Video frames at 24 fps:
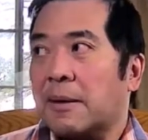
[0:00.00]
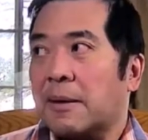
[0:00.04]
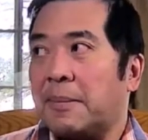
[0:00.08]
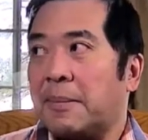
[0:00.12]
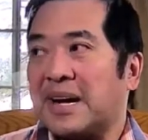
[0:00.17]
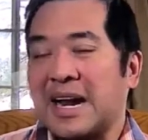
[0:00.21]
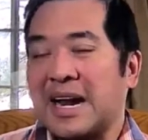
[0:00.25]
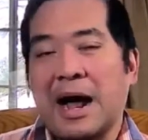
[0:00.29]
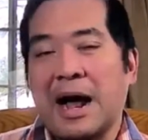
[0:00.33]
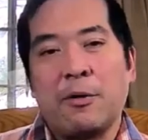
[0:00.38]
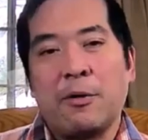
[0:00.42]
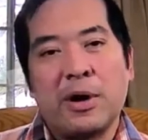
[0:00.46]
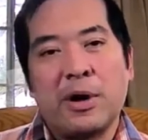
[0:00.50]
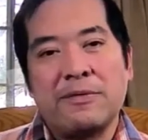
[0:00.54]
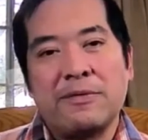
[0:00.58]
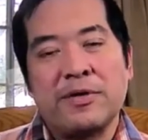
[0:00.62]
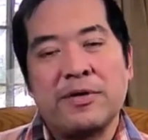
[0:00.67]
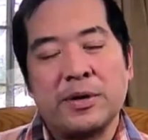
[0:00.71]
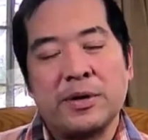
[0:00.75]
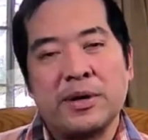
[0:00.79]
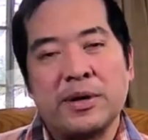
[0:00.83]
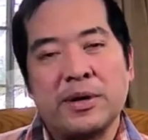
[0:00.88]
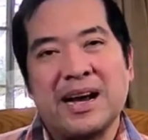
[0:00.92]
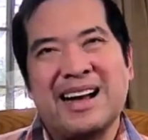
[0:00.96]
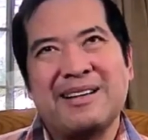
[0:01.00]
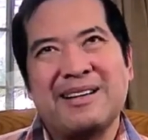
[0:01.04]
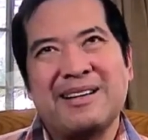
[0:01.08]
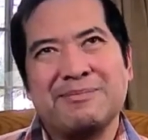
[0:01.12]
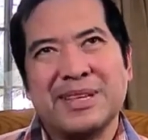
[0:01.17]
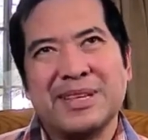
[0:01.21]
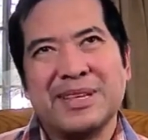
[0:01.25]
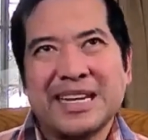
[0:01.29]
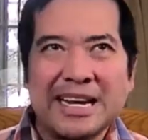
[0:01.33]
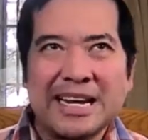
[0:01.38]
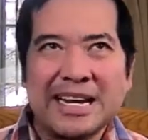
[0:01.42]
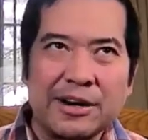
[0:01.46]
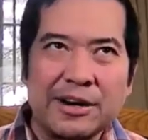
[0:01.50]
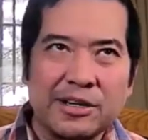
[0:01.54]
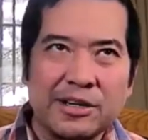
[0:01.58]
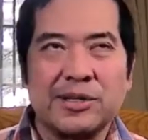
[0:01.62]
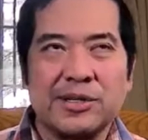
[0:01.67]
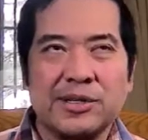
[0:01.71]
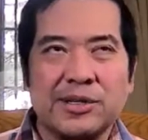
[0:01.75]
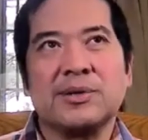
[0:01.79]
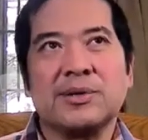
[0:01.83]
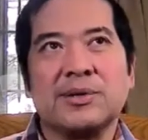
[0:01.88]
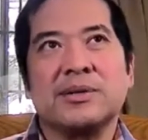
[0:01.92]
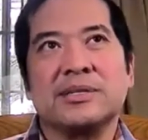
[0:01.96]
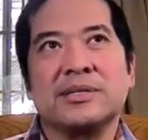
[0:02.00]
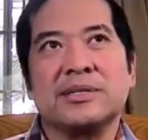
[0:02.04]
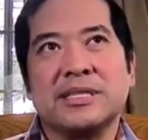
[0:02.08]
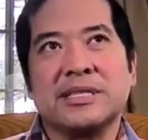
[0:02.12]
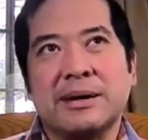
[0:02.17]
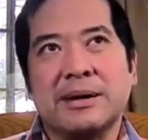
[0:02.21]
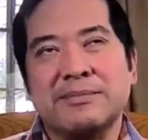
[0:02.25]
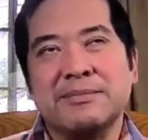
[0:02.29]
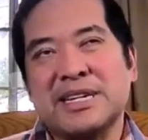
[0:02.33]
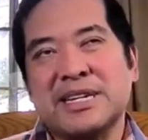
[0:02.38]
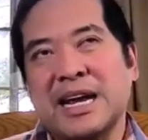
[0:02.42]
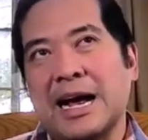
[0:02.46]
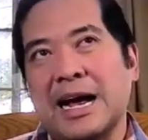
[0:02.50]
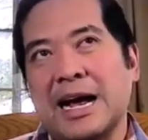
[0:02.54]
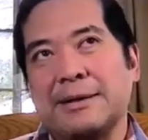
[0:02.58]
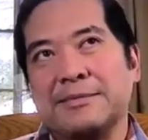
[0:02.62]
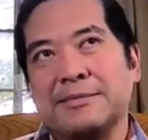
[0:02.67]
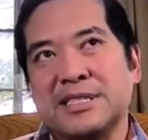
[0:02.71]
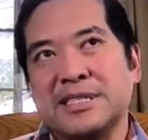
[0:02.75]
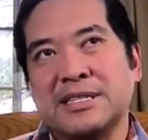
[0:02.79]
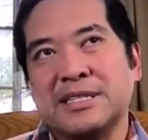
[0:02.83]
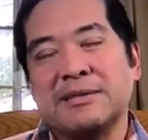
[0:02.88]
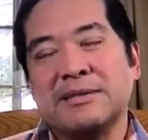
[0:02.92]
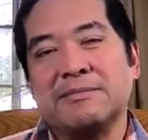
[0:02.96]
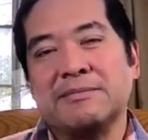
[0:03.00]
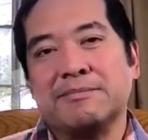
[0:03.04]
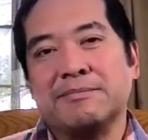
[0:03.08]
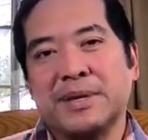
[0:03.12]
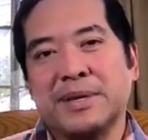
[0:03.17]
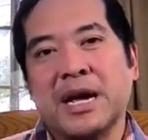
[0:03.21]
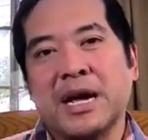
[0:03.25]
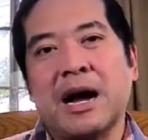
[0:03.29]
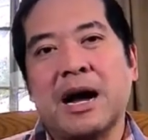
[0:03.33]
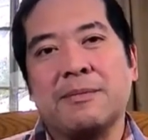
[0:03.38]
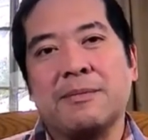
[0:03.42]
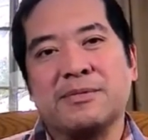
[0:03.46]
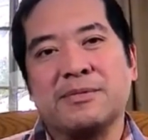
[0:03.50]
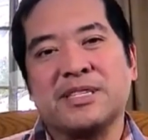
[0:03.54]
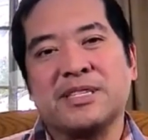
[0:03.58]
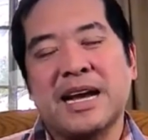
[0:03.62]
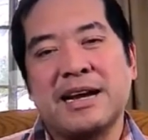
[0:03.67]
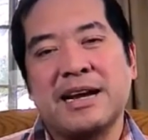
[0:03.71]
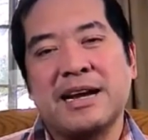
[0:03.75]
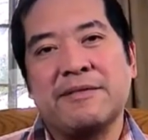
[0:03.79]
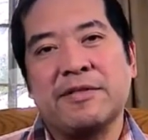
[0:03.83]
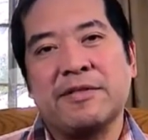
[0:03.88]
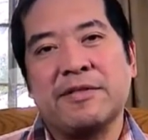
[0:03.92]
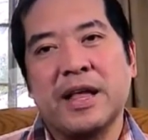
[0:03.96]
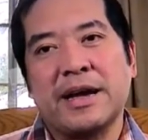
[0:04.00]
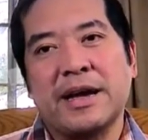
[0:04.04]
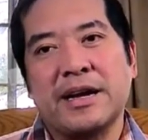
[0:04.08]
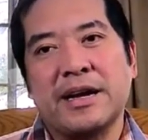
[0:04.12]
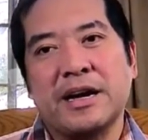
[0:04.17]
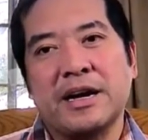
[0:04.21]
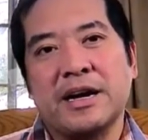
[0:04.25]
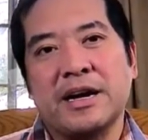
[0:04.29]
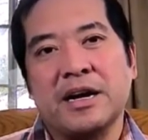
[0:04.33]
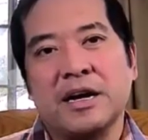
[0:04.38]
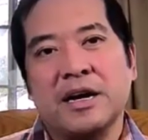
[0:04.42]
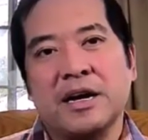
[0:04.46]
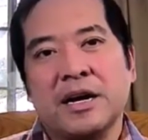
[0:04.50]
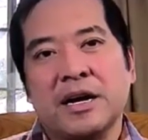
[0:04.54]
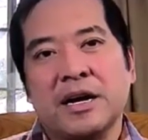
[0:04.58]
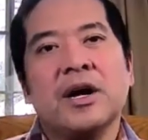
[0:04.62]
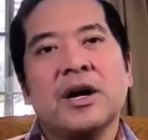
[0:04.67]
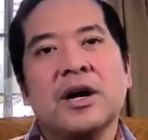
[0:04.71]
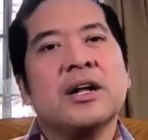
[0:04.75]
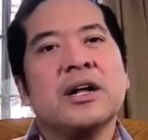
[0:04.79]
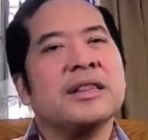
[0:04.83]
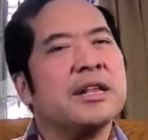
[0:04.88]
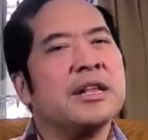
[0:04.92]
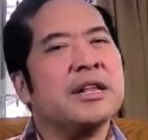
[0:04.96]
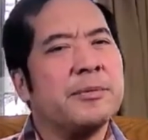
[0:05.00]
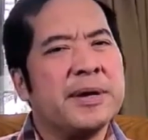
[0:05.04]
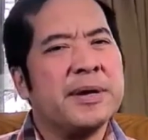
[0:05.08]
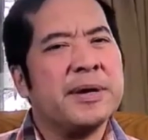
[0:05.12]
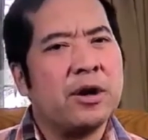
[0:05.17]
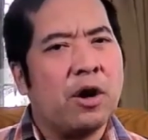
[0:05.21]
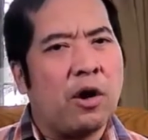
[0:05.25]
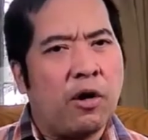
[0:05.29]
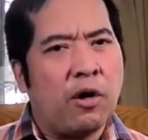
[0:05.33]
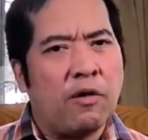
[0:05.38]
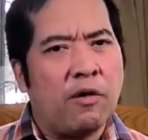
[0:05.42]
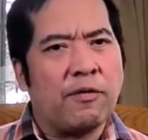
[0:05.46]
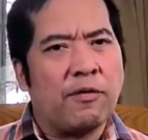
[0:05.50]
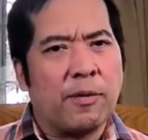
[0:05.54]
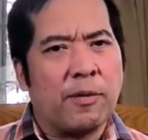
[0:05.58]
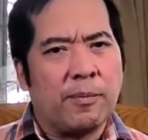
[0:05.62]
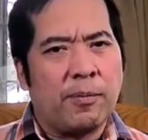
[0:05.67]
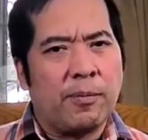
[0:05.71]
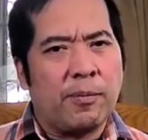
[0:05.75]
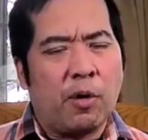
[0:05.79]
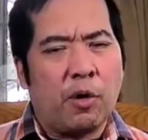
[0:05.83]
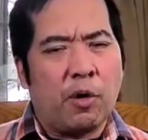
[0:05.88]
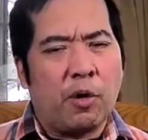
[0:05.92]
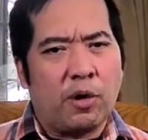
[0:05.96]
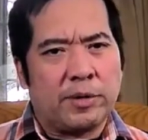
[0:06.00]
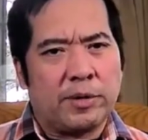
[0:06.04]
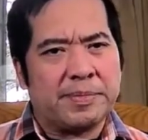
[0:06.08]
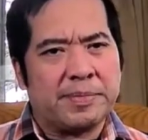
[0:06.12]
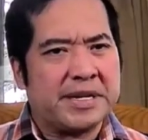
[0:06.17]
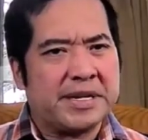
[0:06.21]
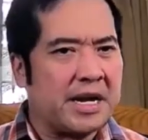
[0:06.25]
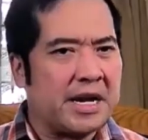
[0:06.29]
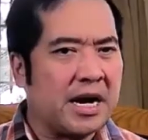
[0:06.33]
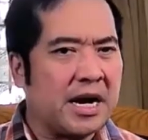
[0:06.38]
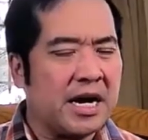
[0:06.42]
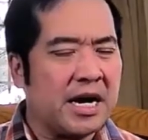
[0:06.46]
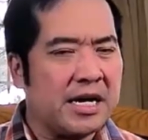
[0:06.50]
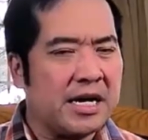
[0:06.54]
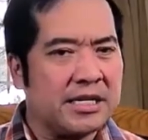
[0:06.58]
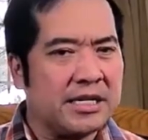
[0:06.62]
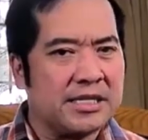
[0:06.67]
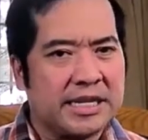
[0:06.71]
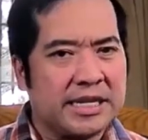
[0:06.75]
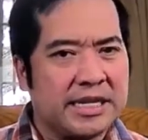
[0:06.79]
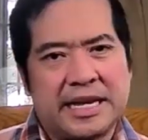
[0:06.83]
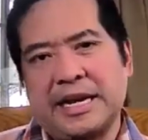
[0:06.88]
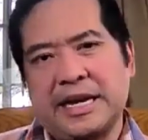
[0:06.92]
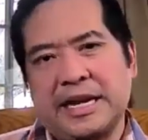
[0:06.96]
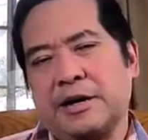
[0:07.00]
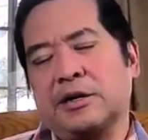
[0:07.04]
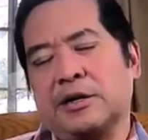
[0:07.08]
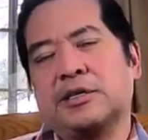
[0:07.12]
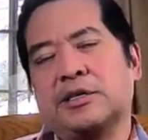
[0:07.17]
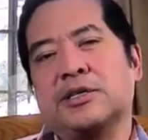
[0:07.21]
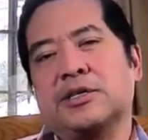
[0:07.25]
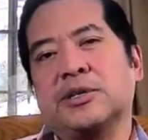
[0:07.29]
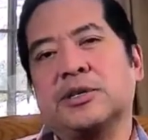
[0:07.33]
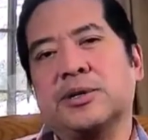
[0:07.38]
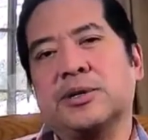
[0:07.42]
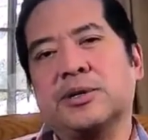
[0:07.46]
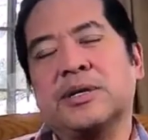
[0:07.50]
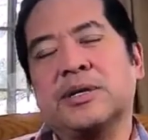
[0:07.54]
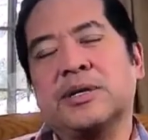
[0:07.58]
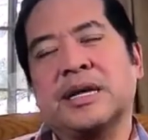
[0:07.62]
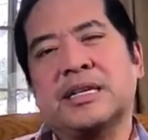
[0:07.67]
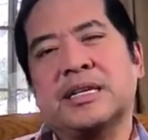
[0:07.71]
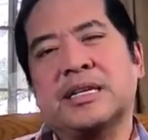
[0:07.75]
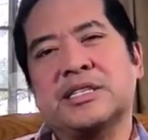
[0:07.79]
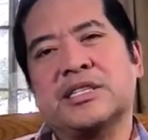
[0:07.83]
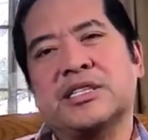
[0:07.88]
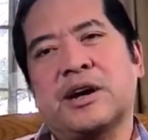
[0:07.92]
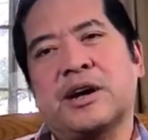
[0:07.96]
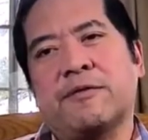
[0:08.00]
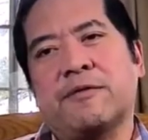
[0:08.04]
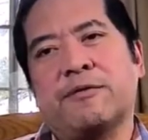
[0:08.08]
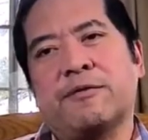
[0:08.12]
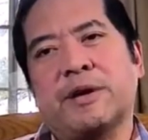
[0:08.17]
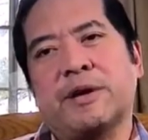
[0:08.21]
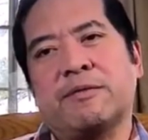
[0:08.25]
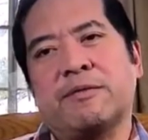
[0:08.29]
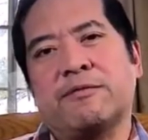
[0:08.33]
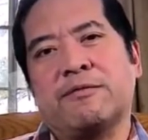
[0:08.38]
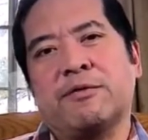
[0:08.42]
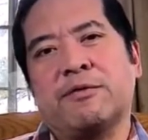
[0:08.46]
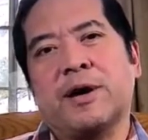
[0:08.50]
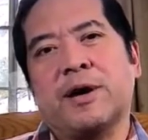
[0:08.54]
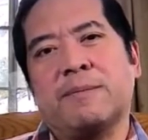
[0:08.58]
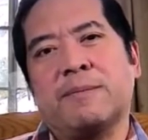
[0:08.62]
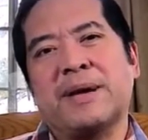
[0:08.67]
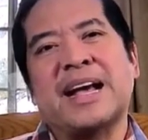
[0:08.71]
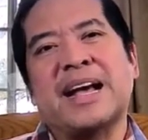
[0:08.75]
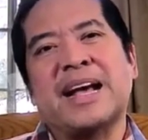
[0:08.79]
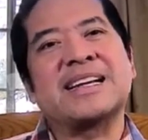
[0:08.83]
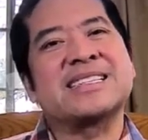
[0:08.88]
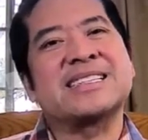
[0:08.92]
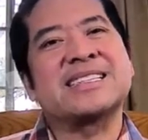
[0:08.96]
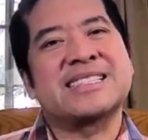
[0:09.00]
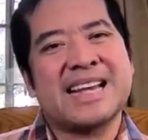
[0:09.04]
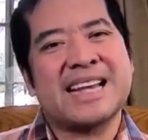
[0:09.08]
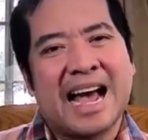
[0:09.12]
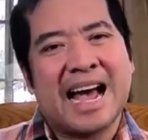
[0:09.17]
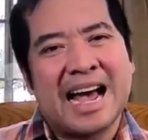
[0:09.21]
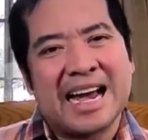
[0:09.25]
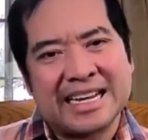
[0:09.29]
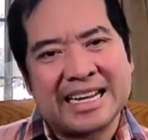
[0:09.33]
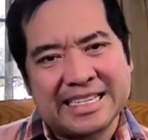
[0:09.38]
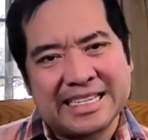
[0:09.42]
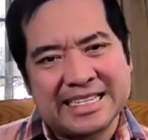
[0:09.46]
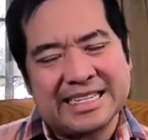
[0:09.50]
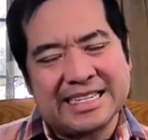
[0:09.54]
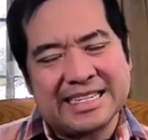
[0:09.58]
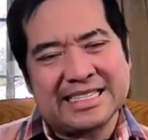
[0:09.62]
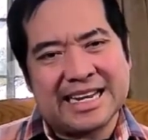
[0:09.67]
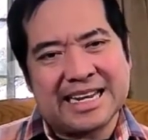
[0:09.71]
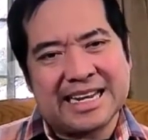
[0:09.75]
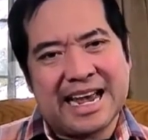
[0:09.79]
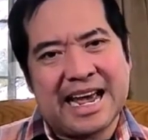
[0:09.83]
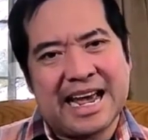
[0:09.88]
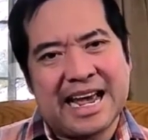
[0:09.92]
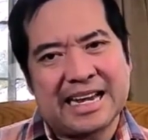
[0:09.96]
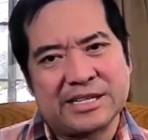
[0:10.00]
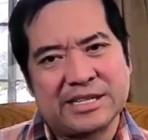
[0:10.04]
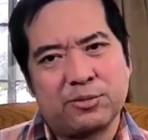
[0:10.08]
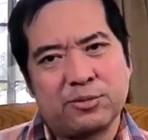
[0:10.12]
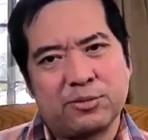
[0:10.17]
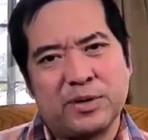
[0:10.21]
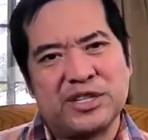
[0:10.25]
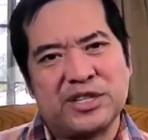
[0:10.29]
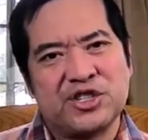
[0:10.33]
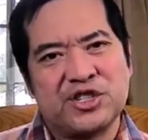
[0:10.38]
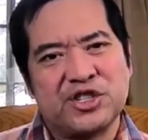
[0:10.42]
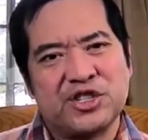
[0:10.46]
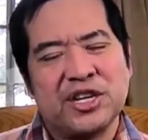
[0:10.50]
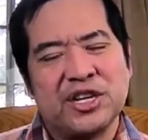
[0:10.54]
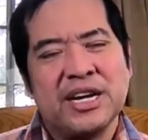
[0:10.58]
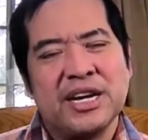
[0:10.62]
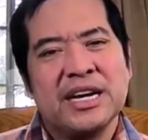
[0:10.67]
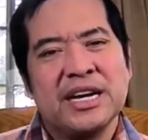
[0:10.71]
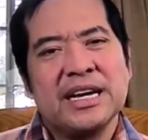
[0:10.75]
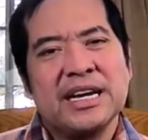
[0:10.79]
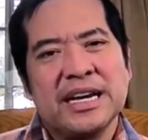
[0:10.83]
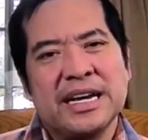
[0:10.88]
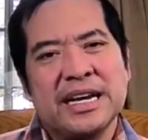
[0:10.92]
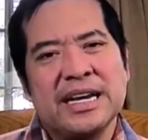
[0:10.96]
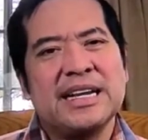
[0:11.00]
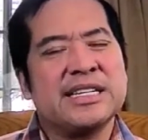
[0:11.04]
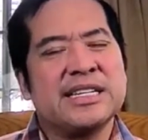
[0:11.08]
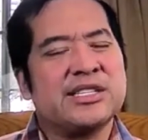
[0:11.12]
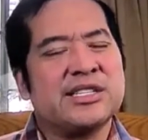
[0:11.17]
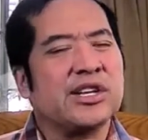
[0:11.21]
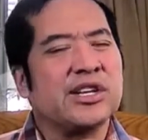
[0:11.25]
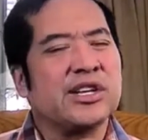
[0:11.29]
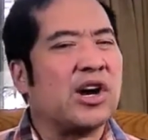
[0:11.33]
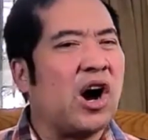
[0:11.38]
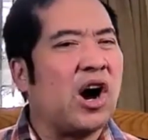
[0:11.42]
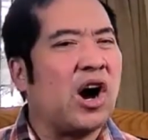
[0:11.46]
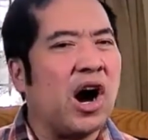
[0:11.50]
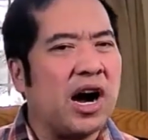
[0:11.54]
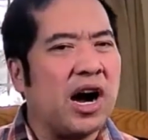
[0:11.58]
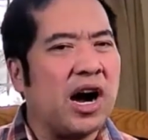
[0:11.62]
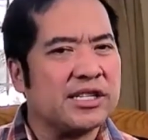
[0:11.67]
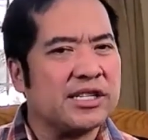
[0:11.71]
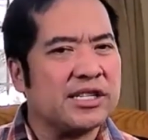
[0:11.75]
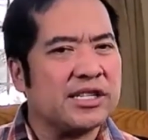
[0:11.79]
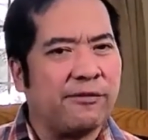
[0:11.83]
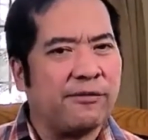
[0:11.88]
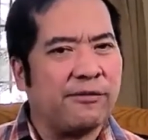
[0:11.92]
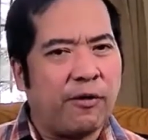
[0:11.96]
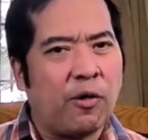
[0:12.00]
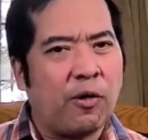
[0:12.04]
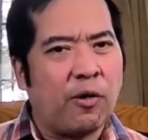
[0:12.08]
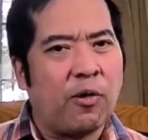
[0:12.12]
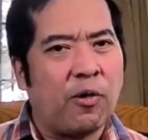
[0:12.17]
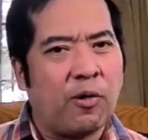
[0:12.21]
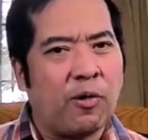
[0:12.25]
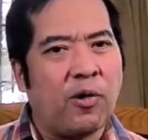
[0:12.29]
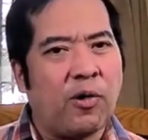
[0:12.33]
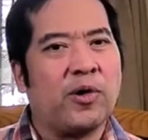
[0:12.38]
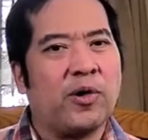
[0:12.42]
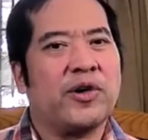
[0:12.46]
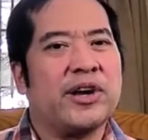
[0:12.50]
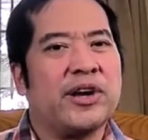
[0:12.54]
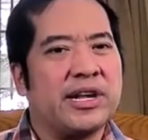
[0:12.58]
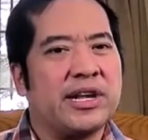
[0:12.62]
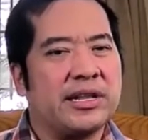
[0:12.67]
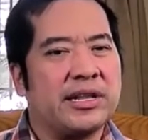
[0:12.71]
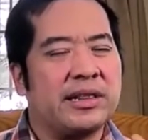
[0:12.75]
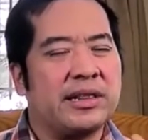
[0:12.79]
But however, the character sometimes becomes kind of like a little bit overboard because the character is suffering from anxiety attacks, which is the cause for